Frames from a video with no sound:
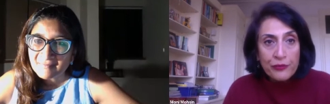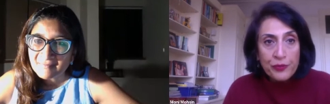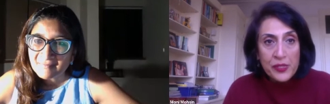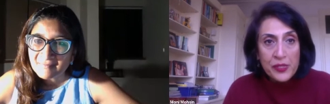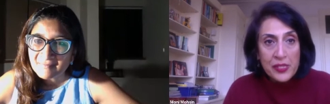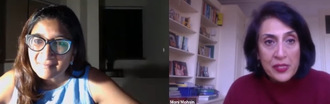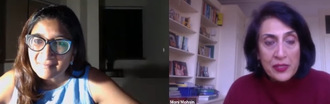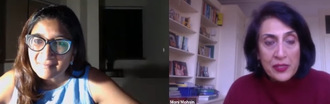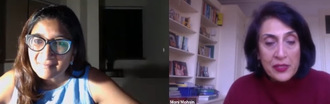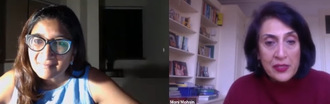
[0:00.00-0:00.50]

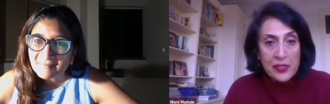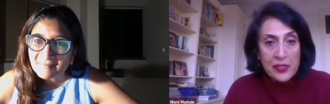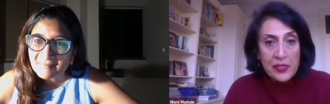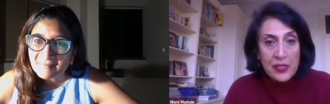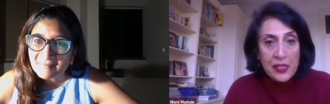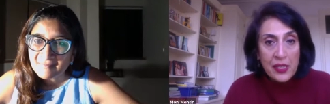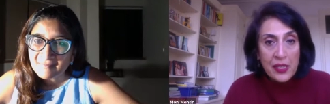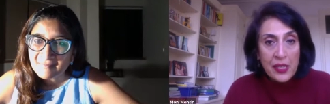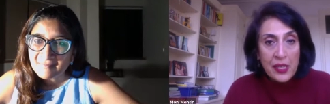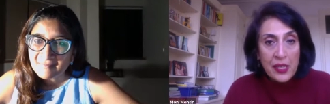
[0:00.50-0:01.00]
Speaker 1: whistles,
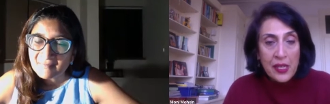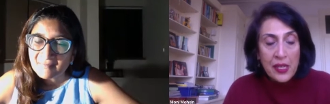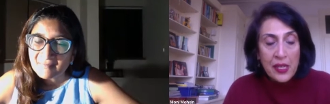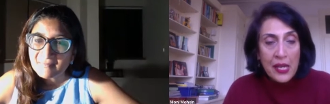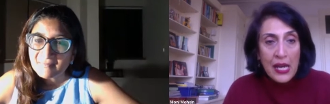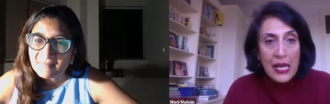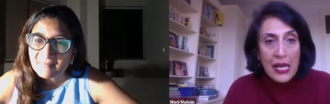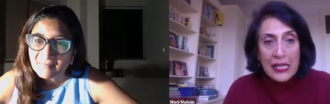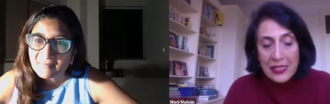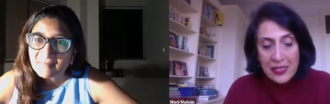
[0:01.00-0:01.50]

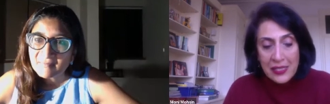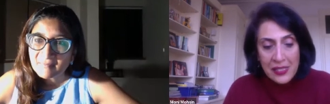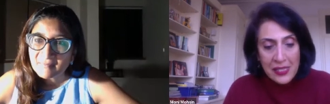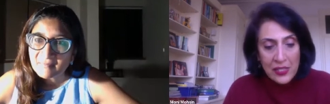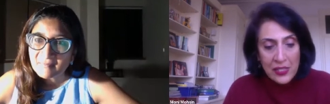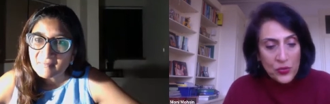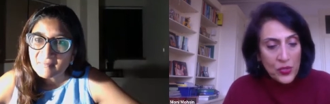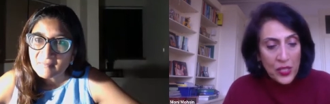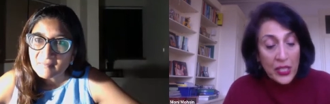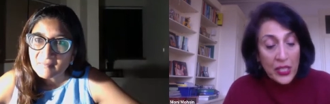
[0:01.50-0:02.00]
I just say
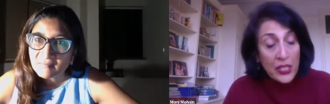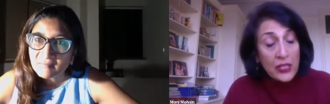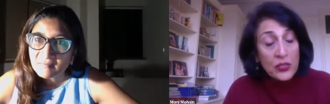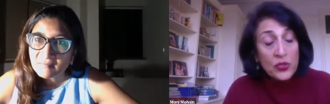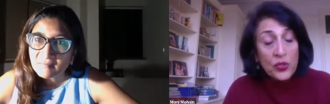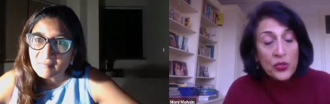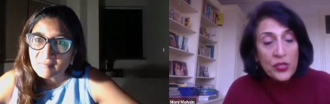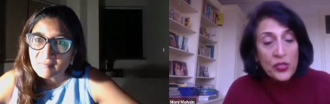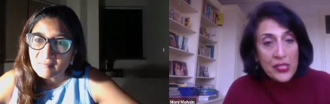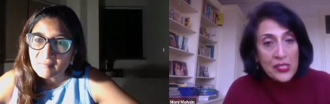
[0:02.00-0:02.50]
to her,
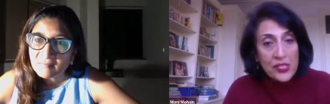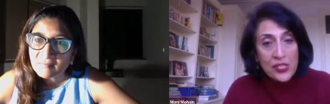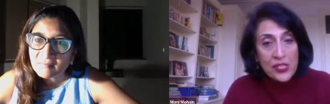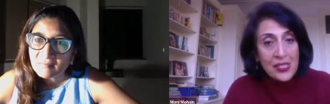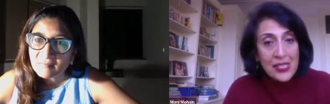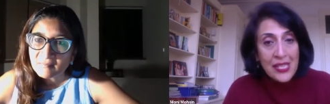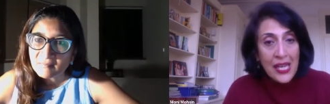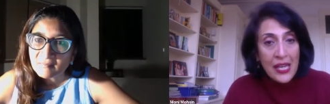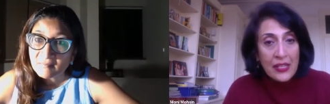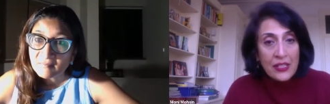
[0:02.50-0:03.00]
ignore it,
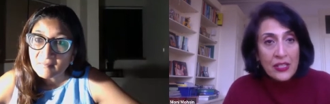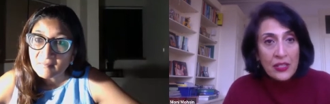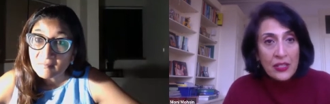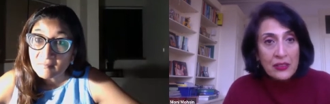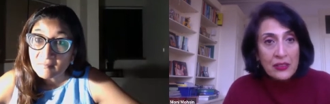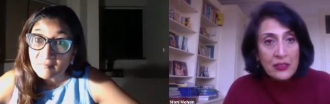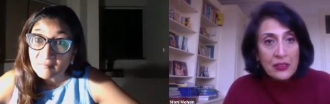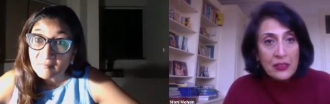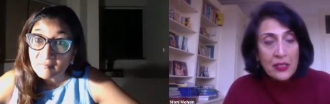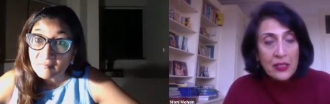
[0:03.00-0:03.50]
just carry
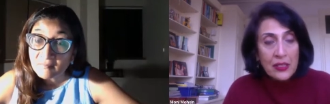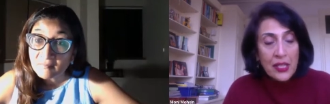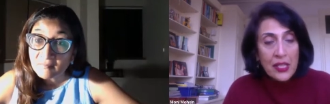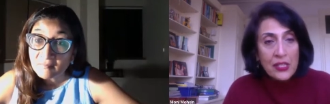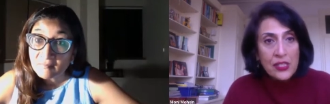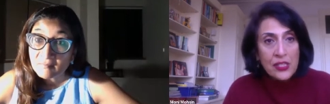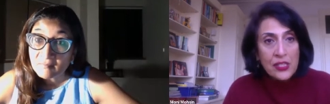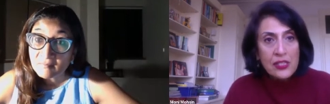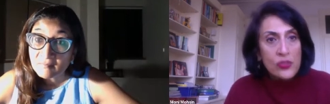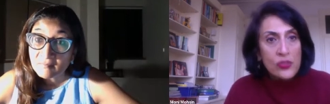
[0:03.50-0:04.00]
on.
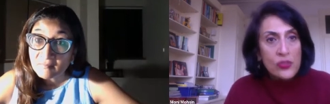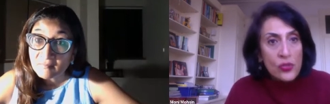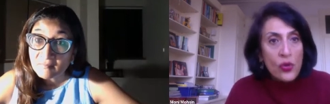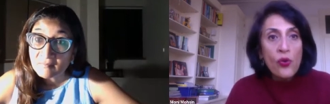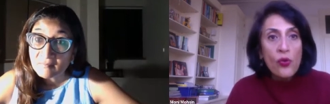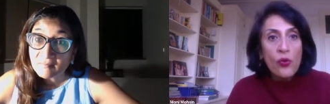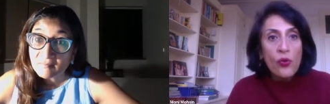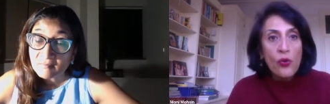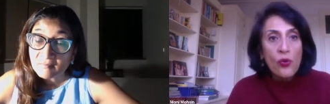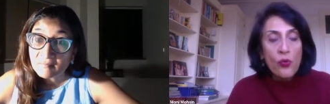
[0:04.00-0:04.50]
And she says,
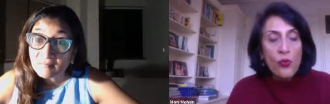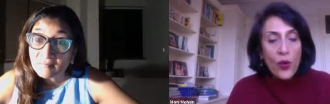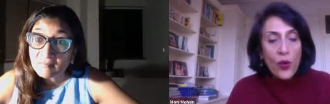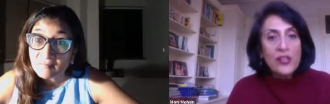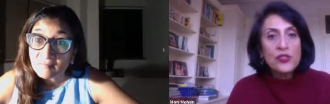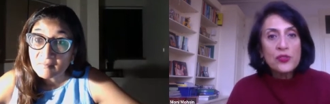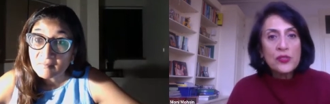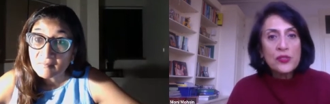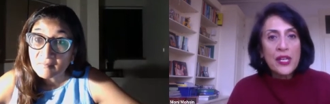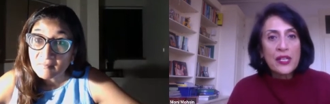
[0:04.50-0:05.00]
no, why
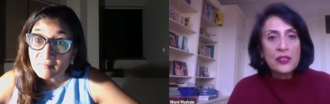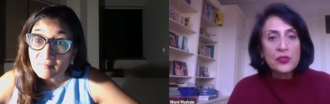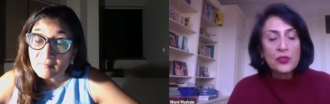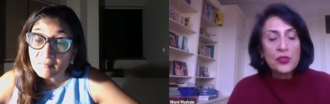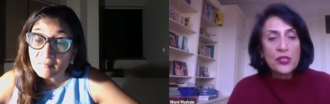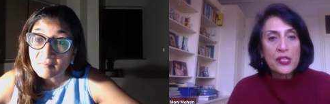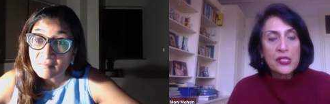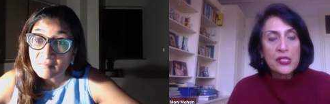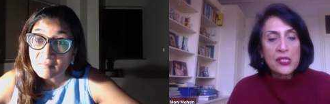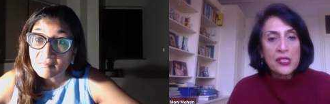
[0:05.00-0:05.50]
should I
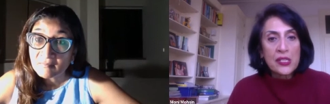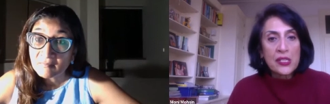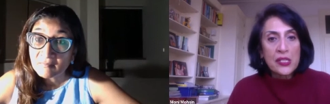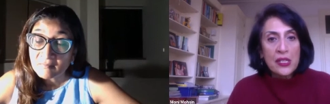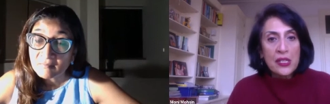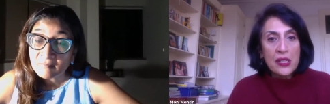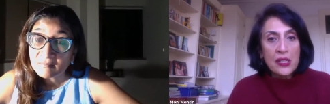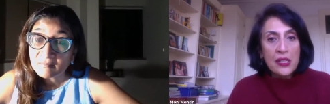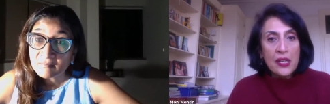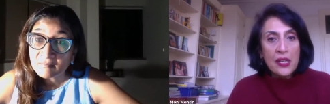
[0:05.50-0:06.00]
ignore it?
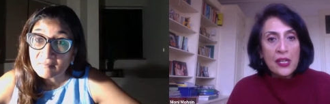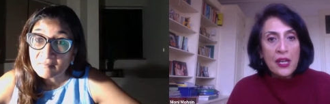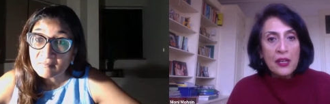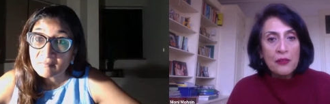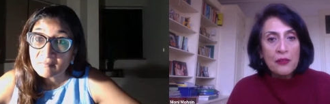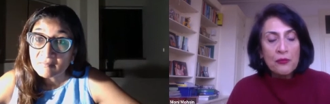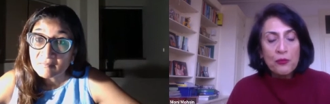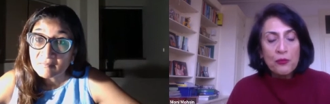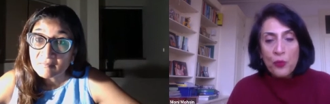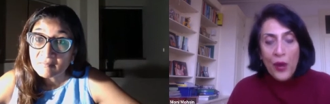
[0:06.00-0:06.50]

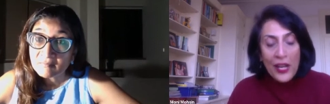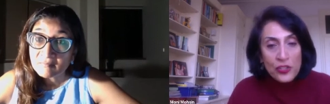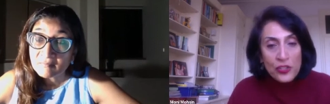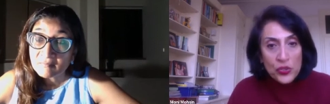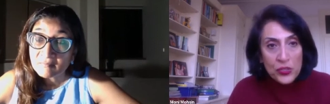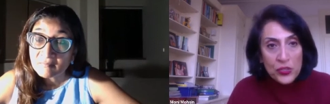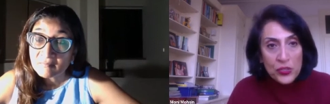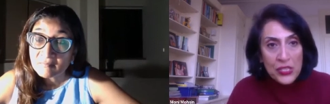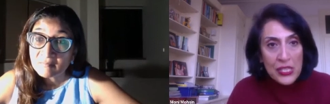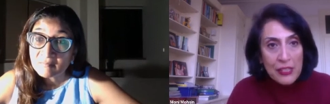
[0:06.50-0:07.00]
And why
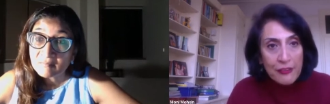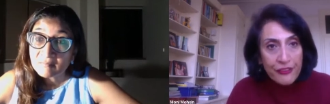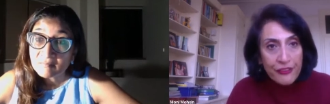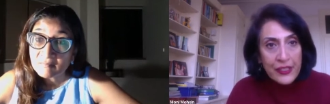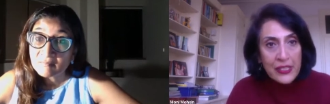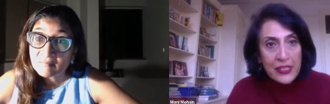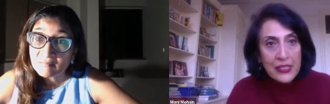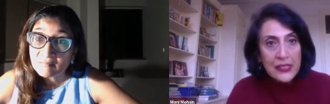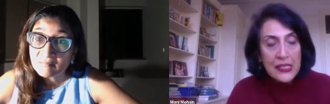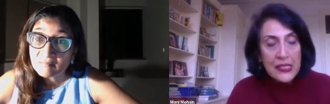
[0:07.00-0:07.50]
should he
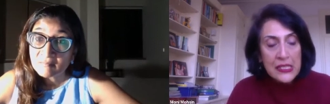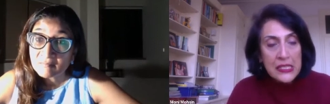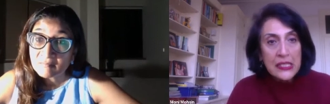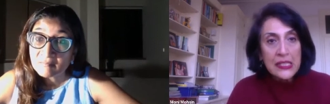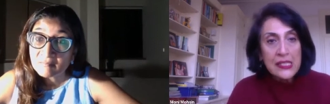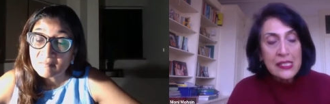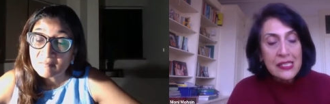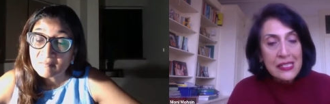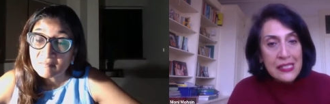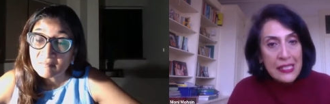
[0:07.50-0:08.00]
feel that he
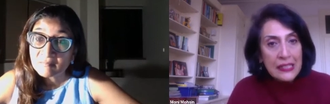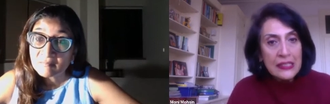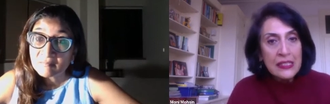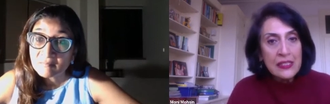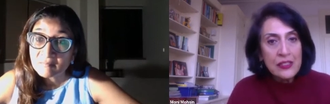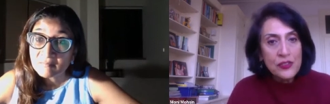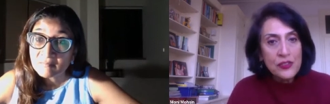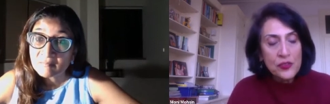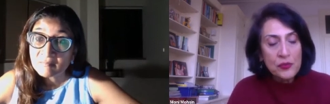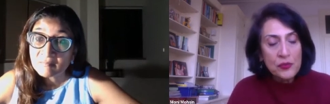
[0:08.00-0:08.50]
can say
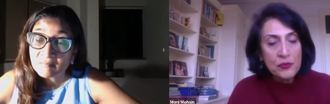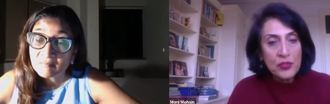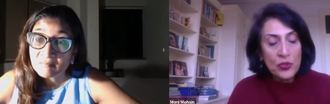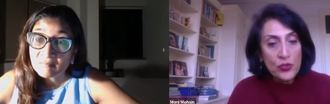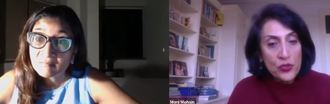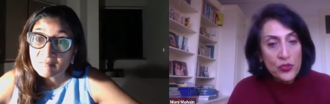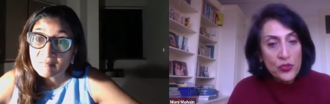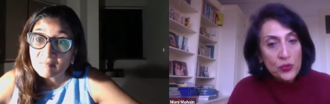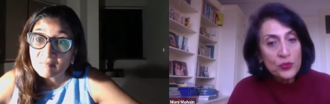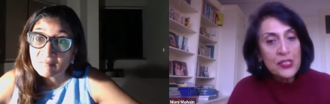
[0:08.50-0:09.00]
this to me
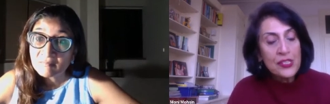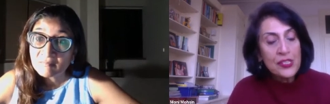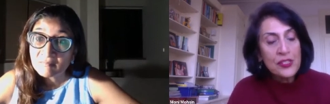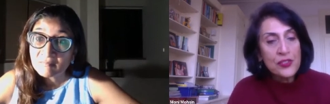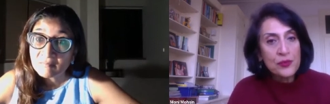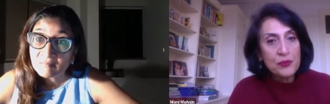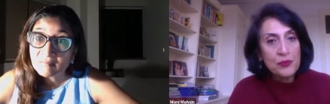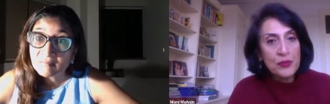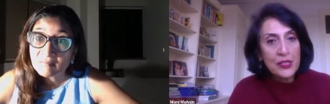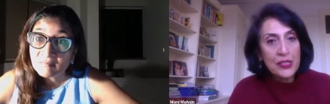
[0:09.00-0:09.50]
or do this
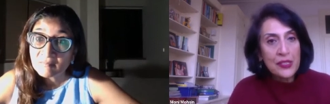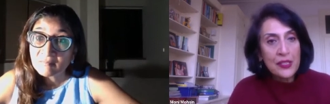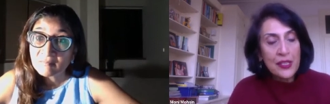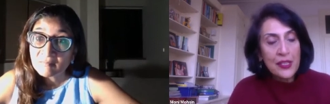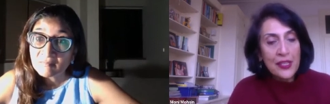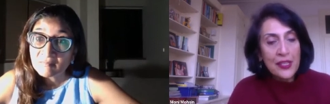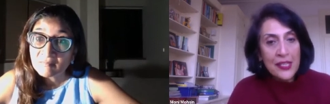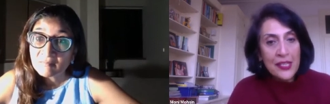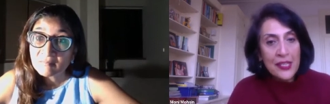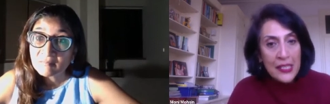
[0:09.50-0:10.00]
to me?
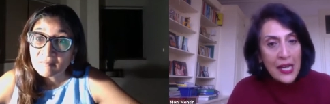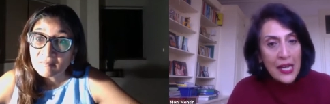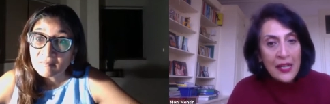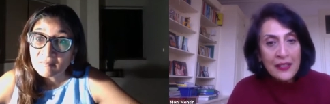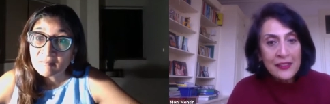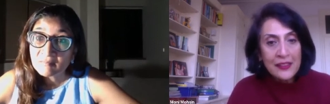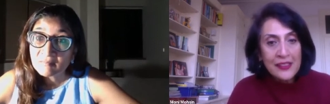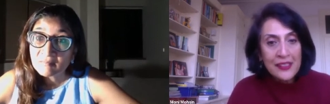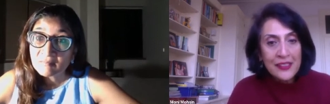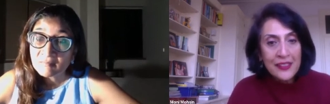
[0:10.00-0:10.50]
He
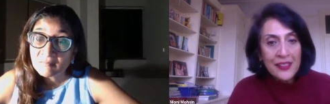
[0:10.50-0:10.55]
can't.